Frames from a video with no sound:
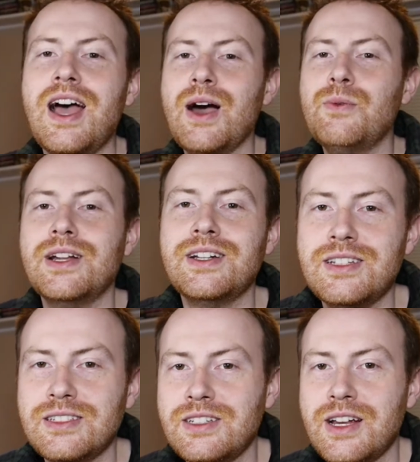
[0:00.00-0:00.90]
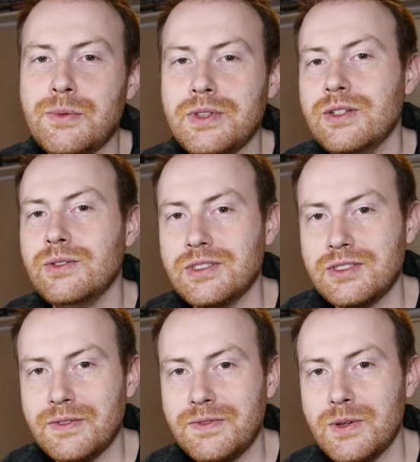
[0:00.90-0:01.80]
I wanted to share with you
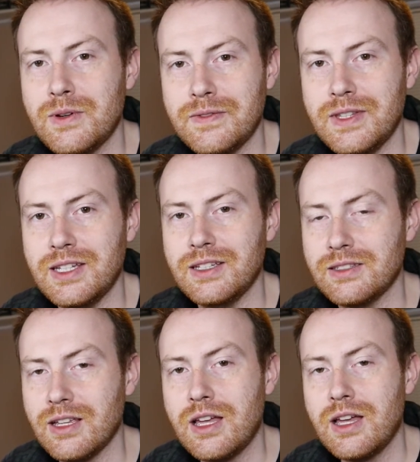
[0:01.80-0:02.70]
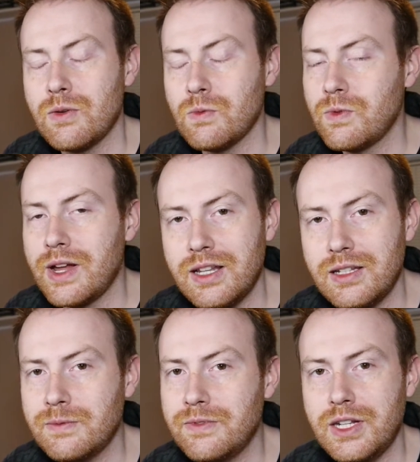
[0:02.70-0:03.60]
just a few of these
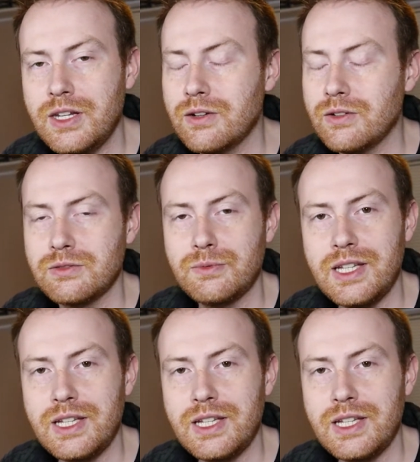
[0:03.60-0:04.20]
random videos.